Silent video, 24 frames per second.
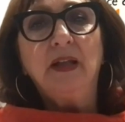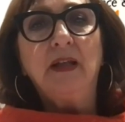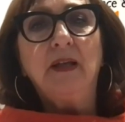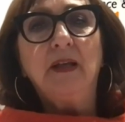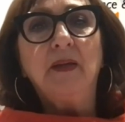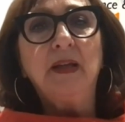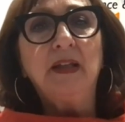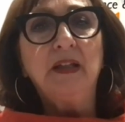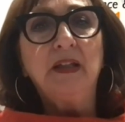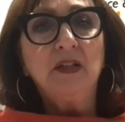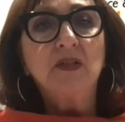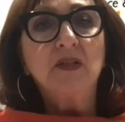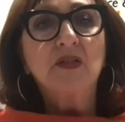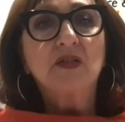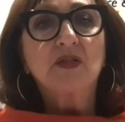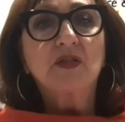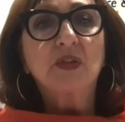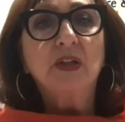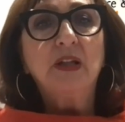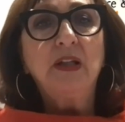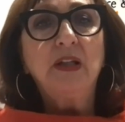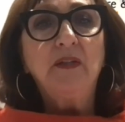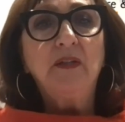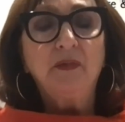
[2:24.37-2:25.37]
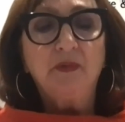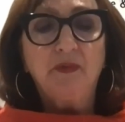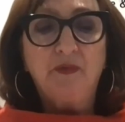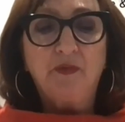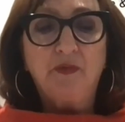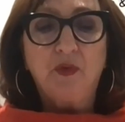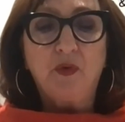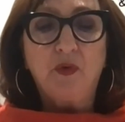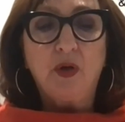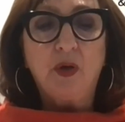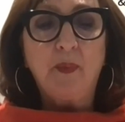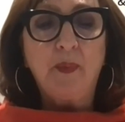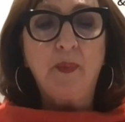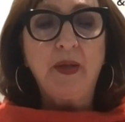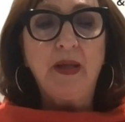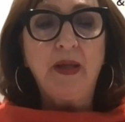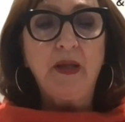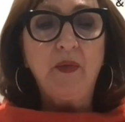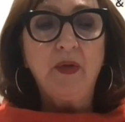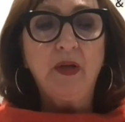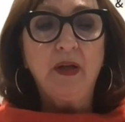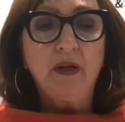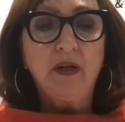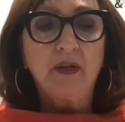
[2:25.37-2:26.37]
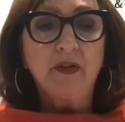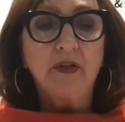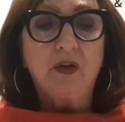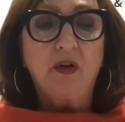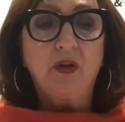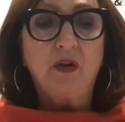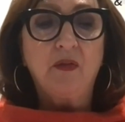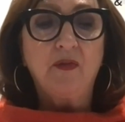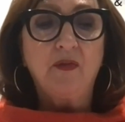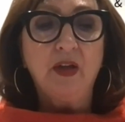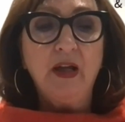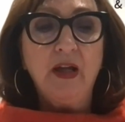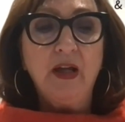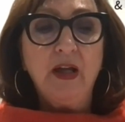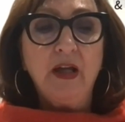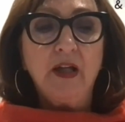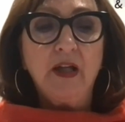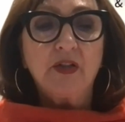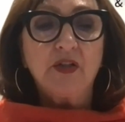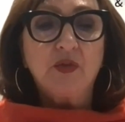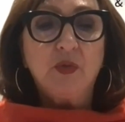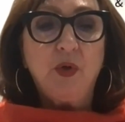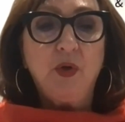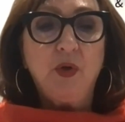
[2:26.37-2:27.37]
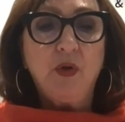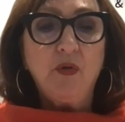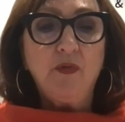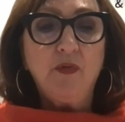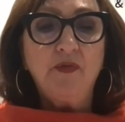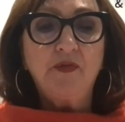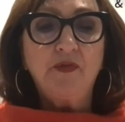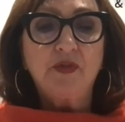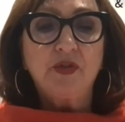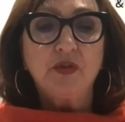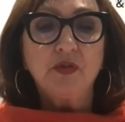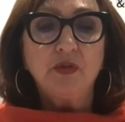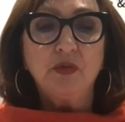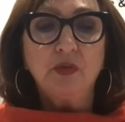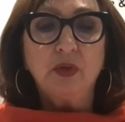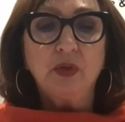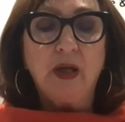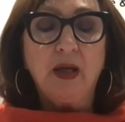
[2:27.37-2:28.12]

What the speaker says: industry for a period of 12 to